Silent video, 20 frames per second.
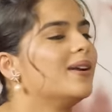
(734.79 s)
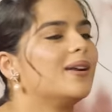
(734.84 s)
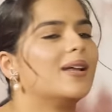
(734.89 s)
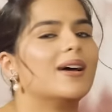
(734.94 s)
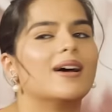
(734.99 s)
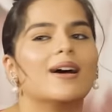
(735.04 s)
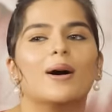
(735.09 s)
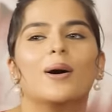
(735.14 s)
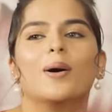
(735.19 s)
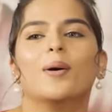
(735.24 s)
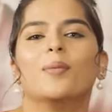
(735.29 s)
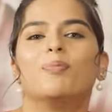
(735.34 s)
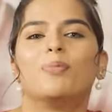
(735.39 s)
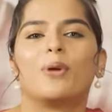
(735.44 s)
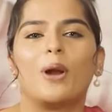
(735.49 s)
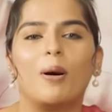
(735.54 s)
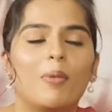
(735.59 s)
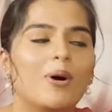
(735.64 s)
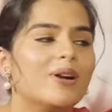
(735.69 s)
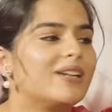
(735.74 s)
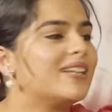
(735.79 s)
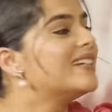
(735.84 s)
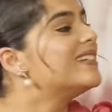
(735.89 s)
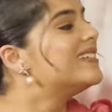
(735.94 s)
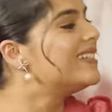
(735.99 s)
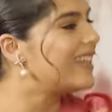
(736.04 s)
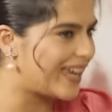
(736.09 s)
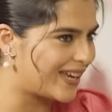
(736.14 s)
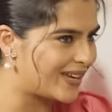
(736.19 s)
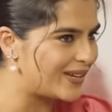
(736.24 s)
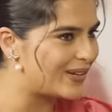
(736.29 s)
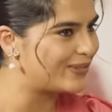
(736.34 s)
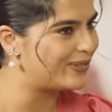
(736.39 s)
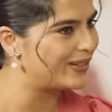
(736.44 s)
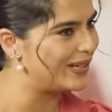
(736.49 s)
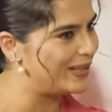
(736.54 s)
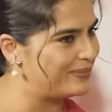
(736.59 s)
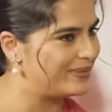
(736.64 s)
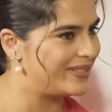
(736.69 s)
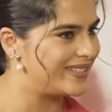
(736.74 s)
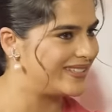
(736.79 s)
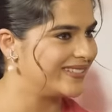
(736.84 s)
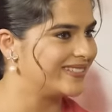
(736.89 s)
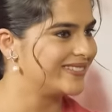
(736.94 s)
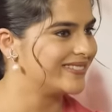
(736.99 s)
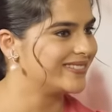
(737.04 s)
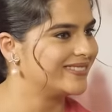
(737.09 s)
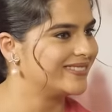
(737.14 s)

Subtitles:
and promote it like your films.